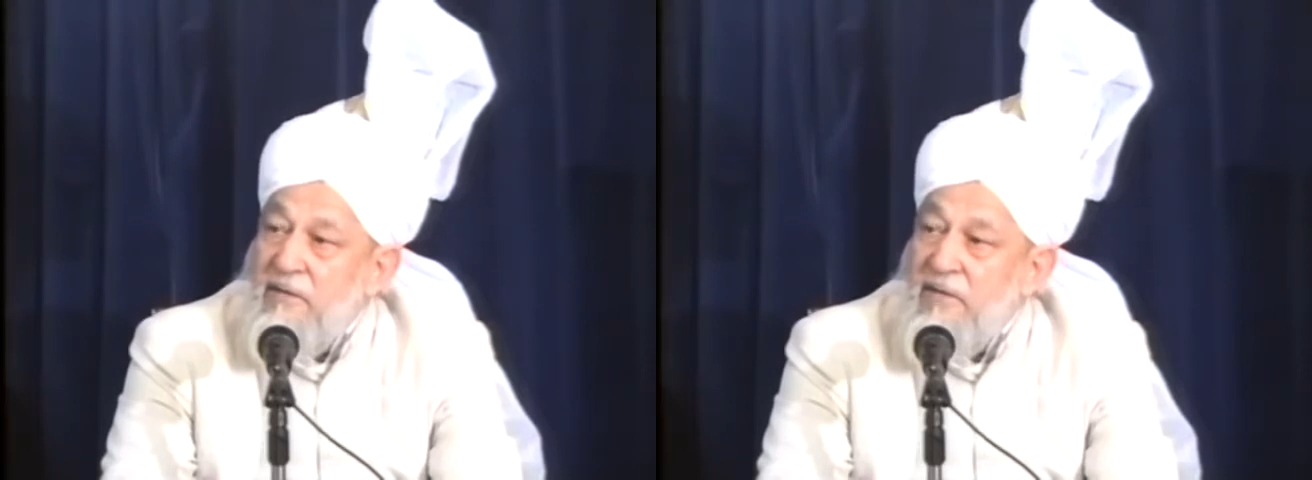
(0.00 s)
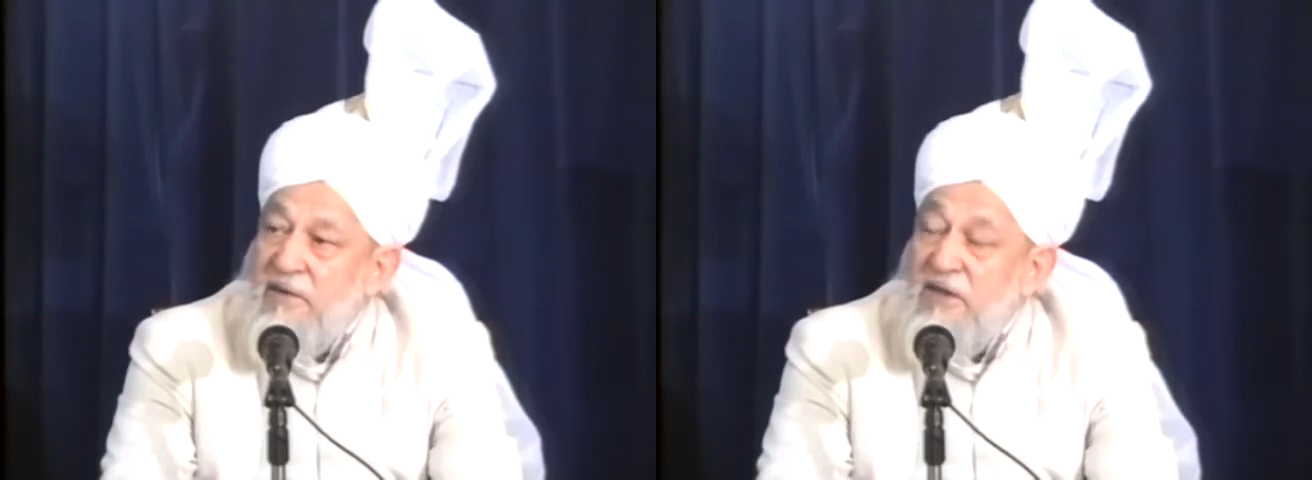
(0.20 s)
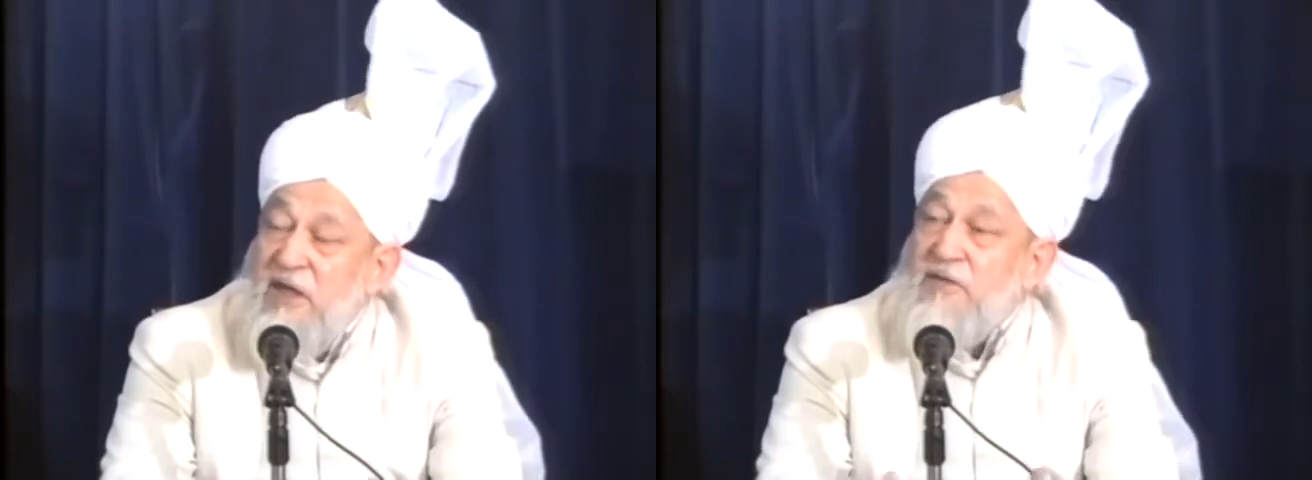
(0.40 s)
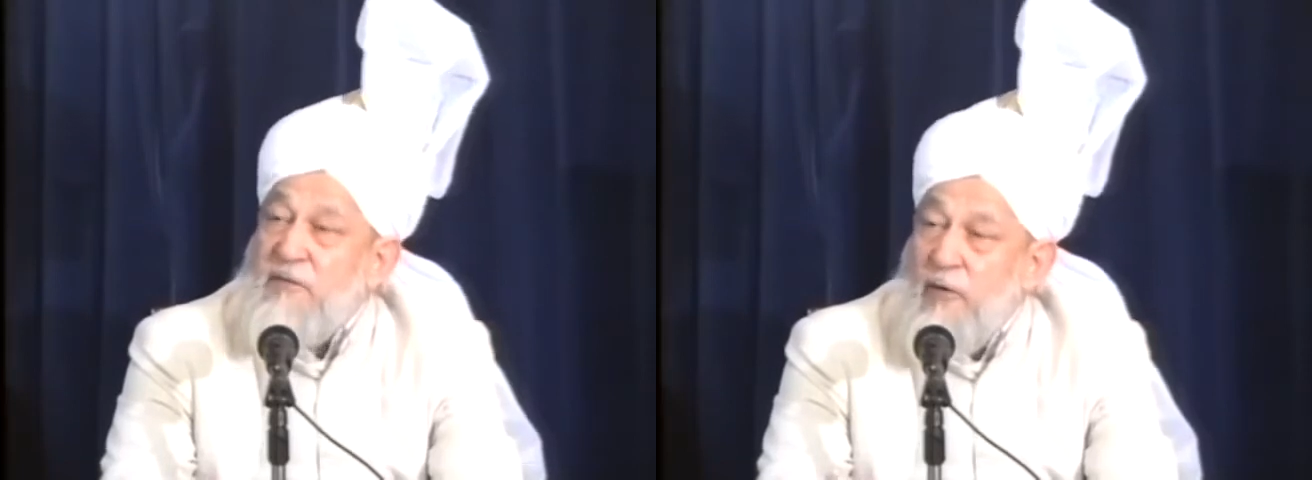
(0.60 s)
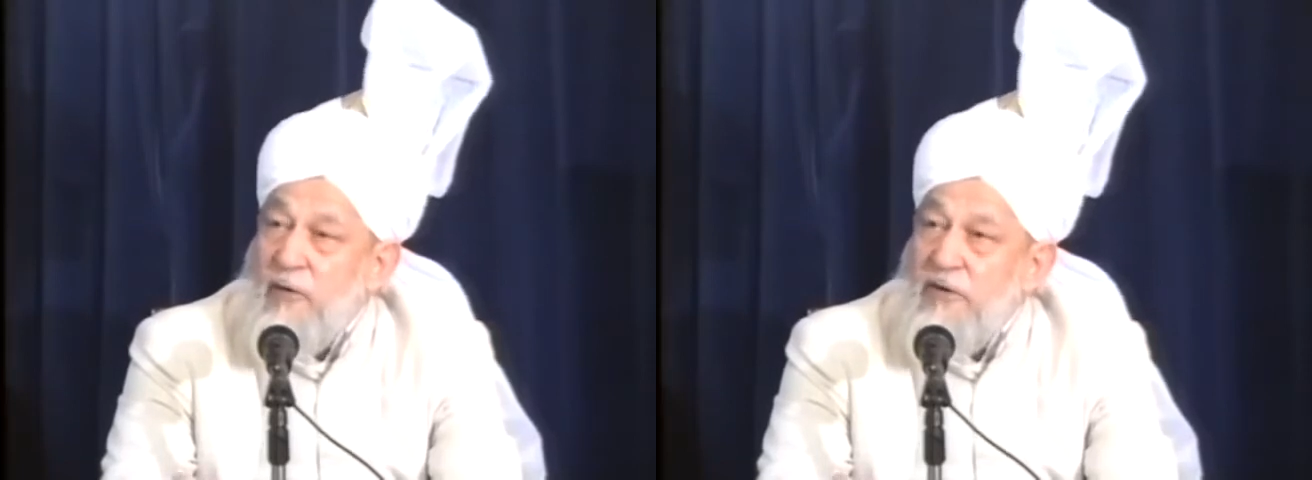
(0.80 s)
with such
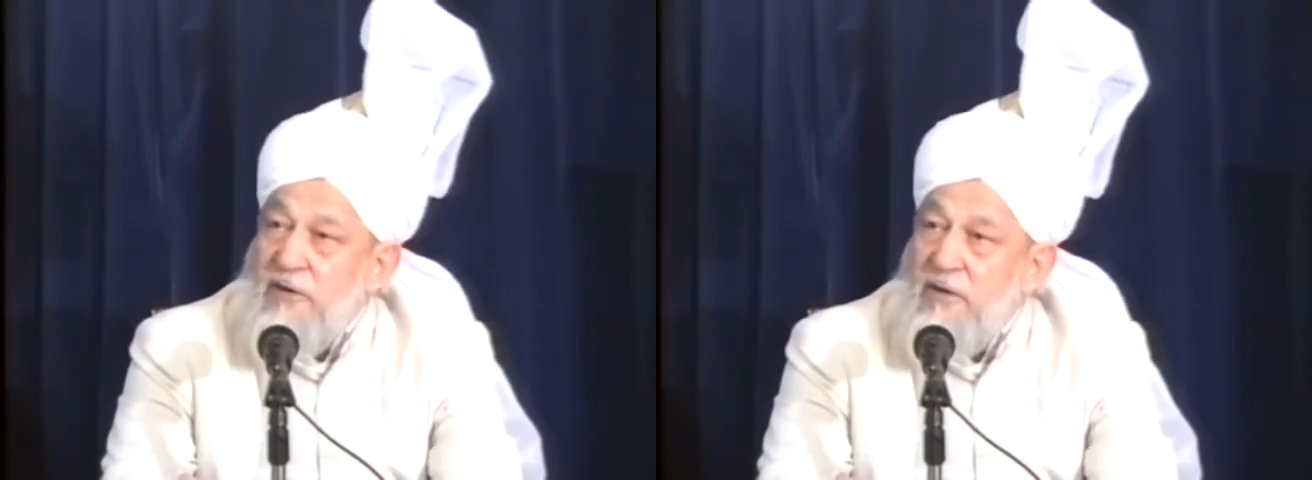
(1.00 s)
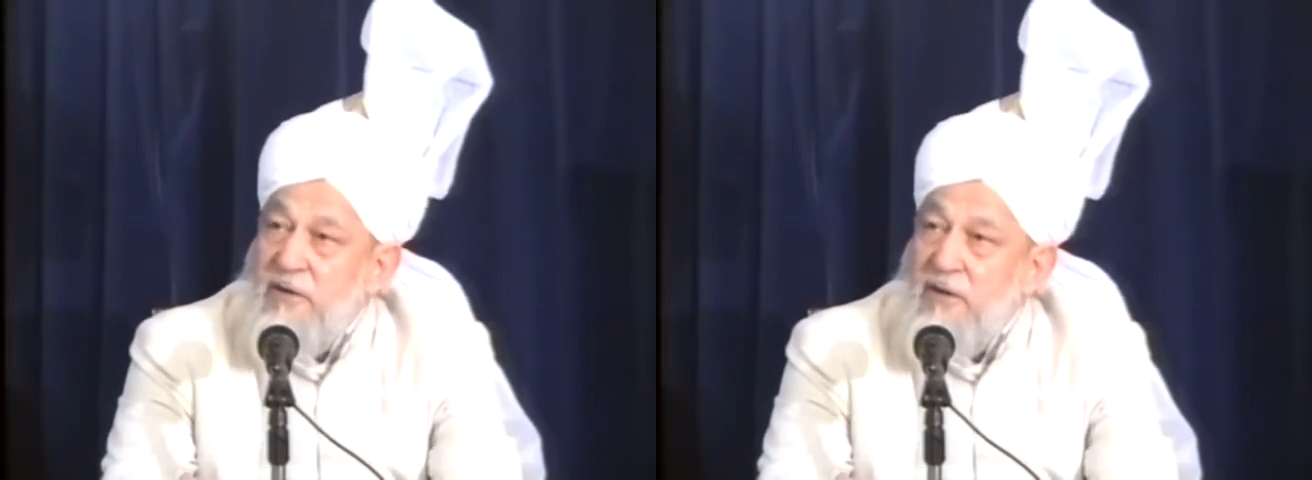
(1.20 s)
force